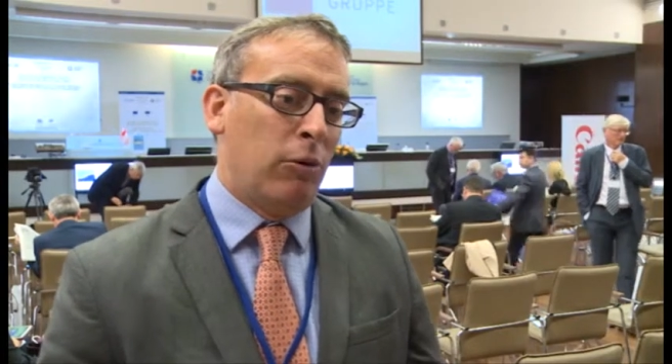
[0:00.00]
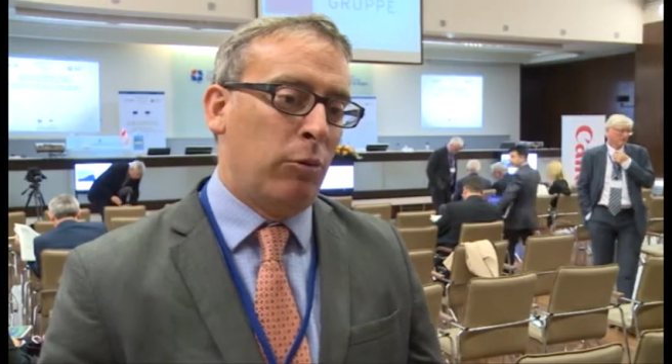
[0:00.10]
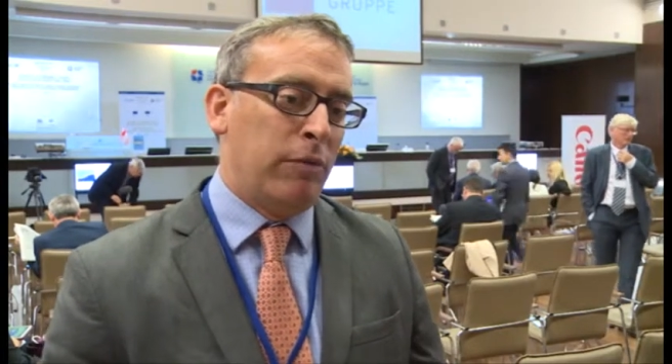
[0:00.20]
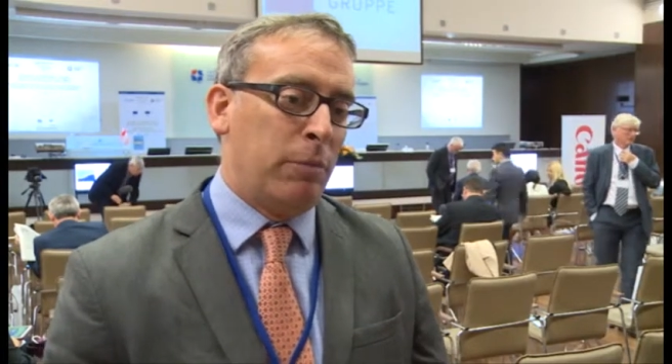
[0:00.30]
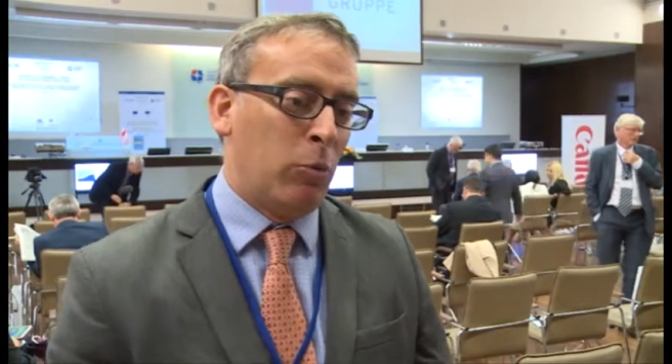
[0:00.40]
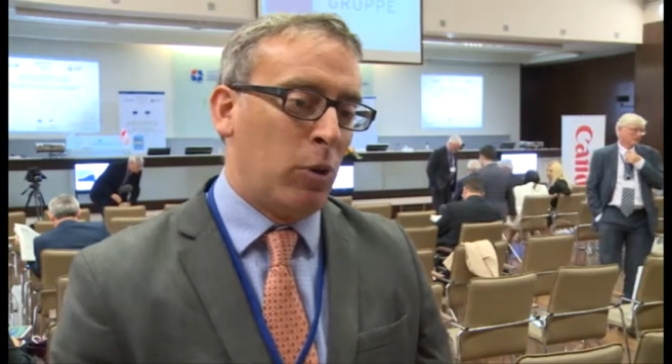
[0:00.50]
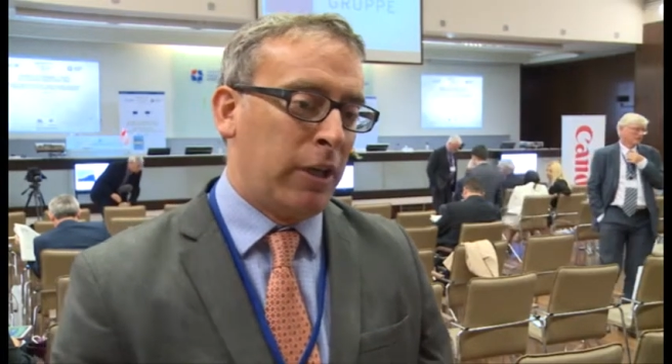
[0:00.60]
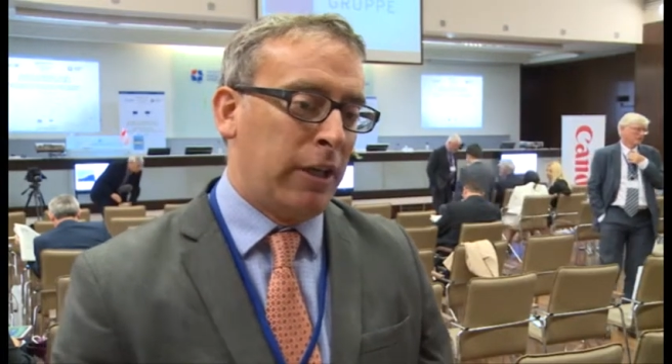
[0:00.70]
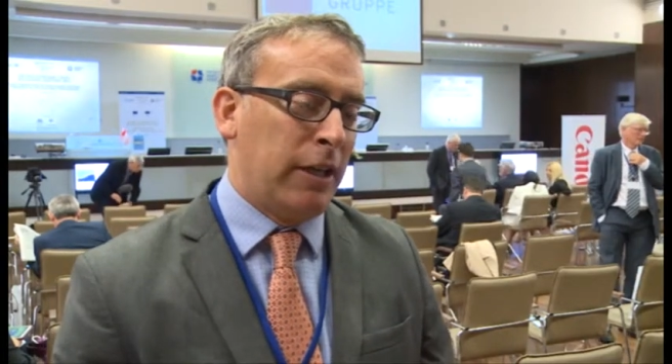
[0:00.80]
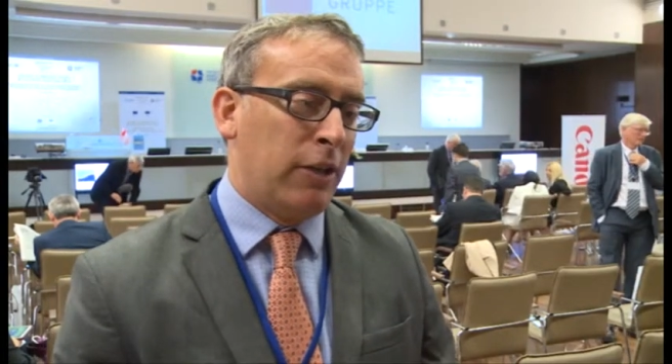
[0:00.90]
We've been
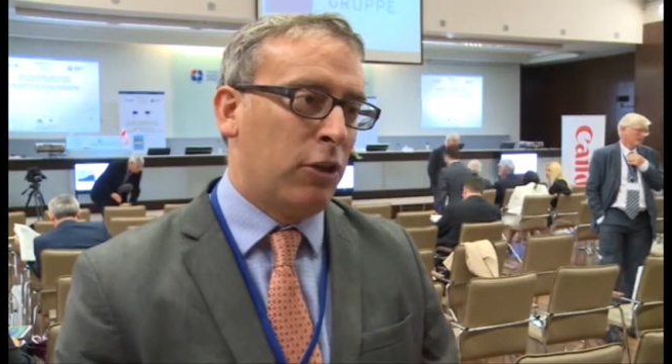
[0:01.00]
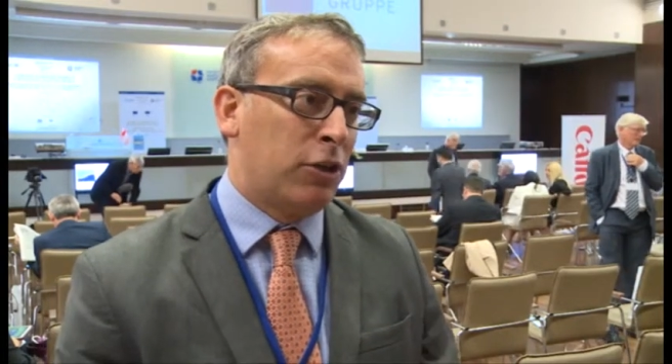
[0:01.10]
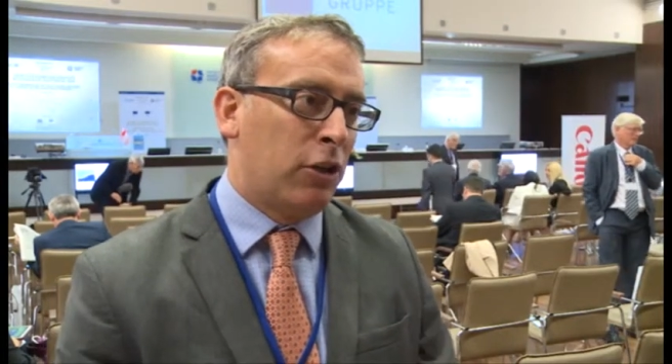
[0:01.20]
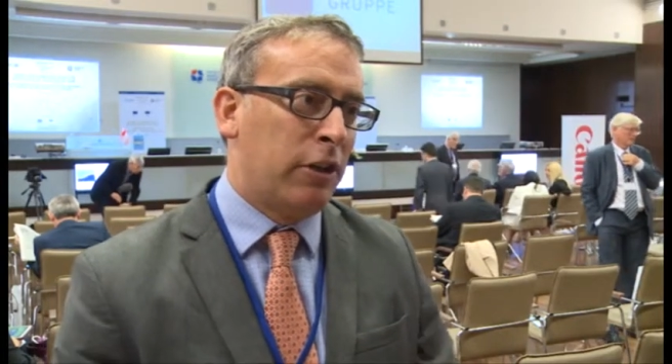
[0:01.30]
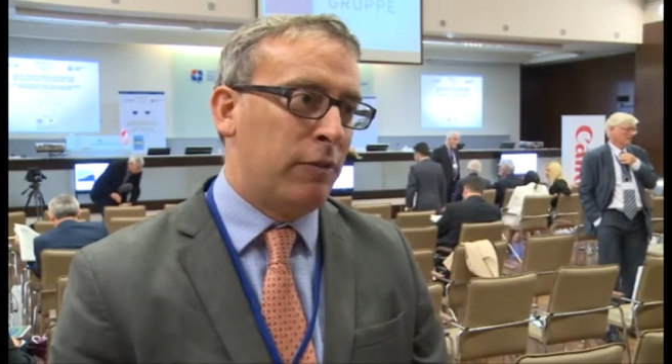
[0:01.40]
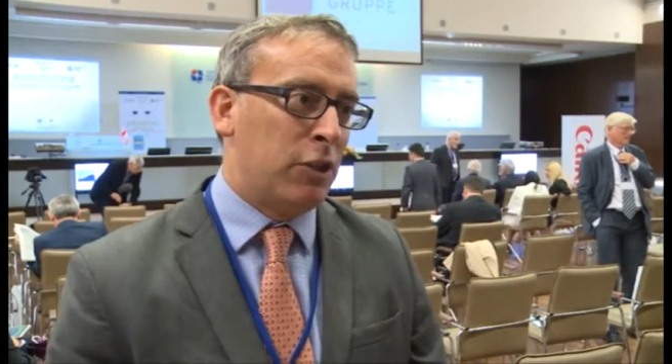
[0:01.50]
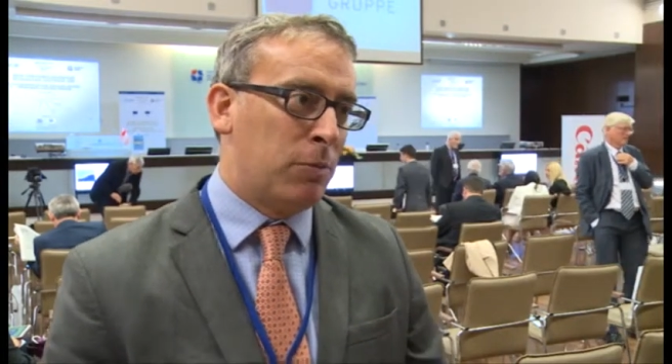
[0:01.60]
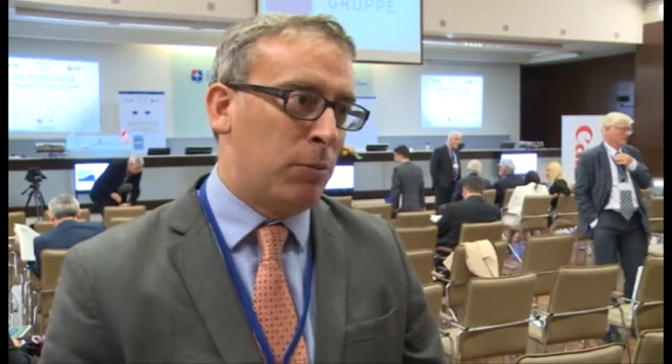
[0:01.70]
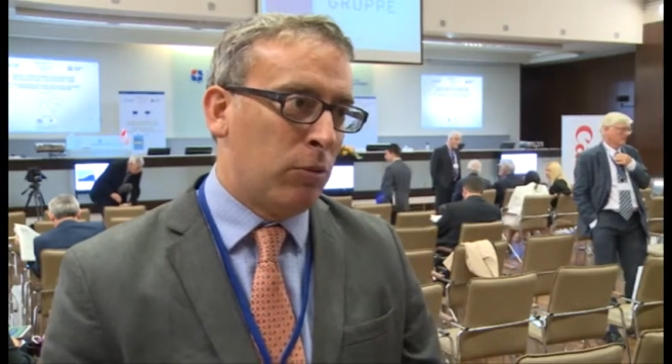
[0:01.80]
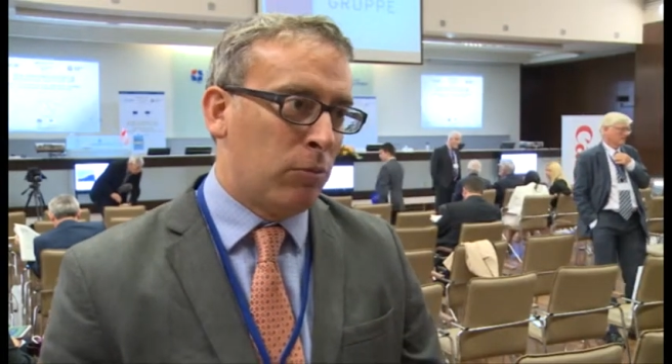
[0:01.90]
working on alternative
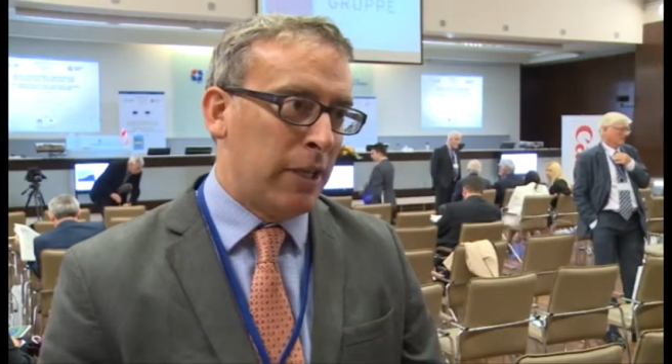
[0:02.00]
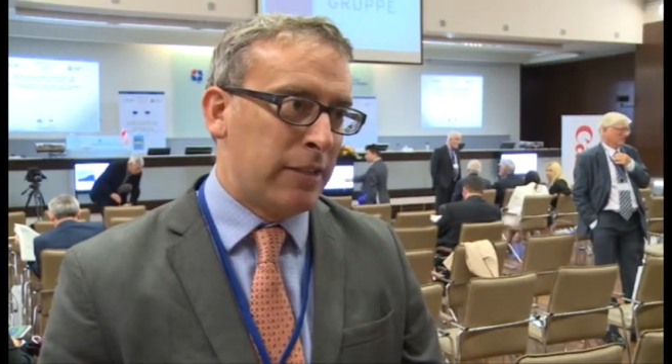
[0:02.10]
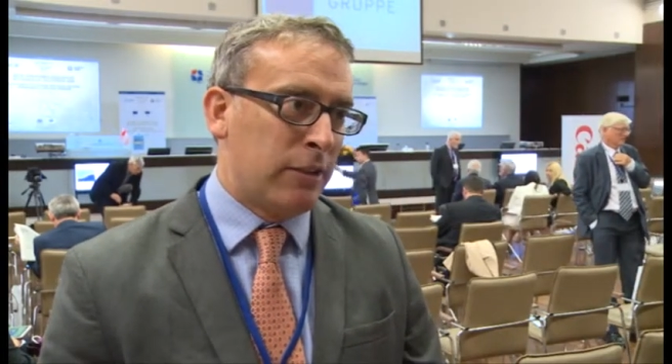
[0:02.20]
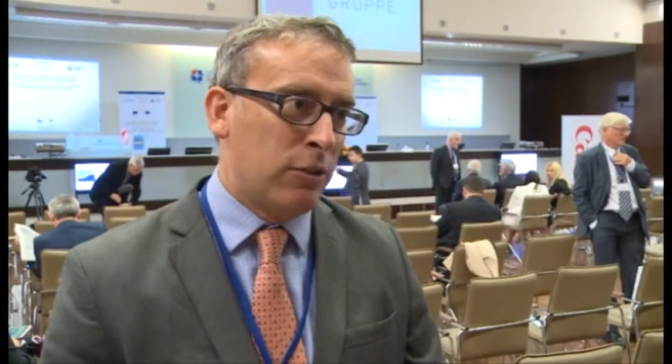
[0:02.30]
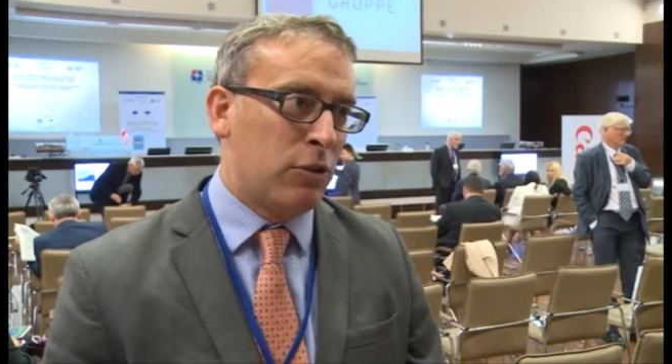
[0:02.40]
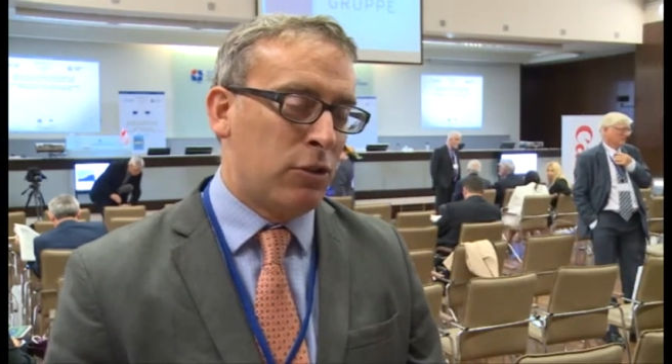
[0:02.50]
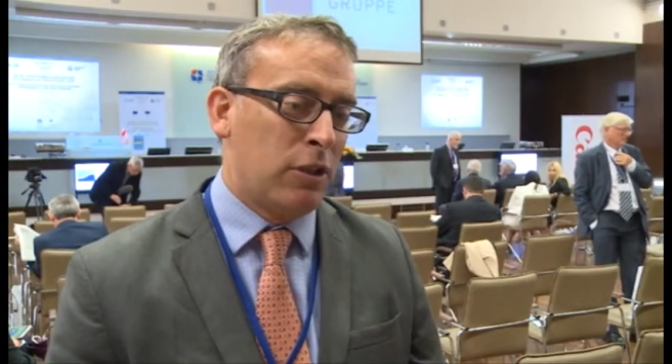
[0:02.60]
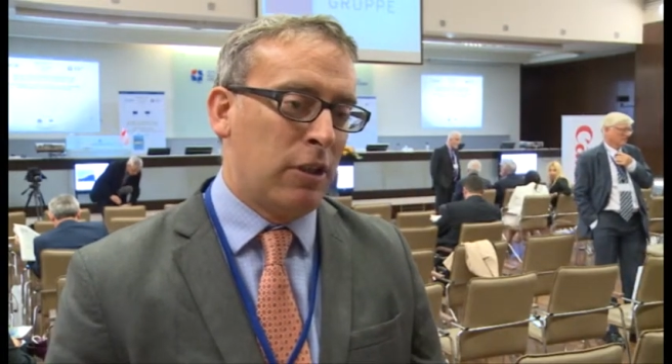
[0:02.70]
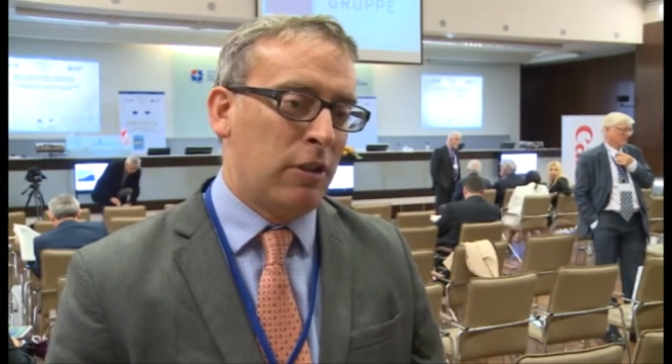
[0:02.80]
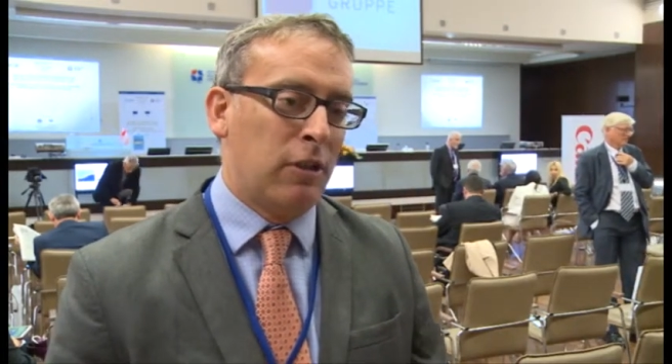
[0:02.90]
dispute
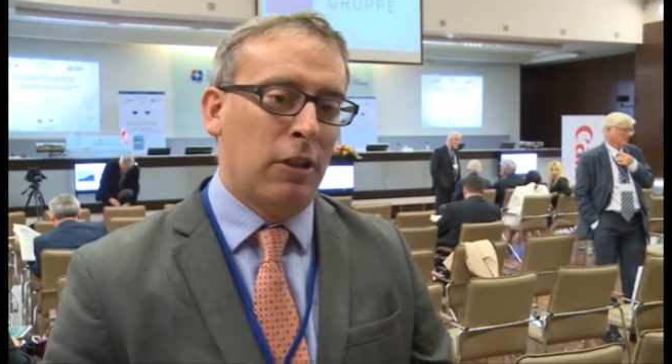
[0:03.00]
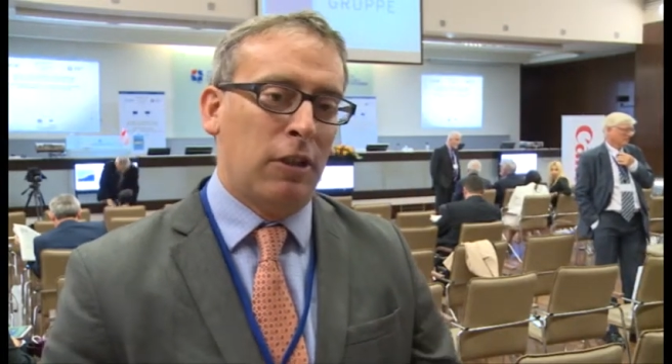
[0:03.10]
resolution,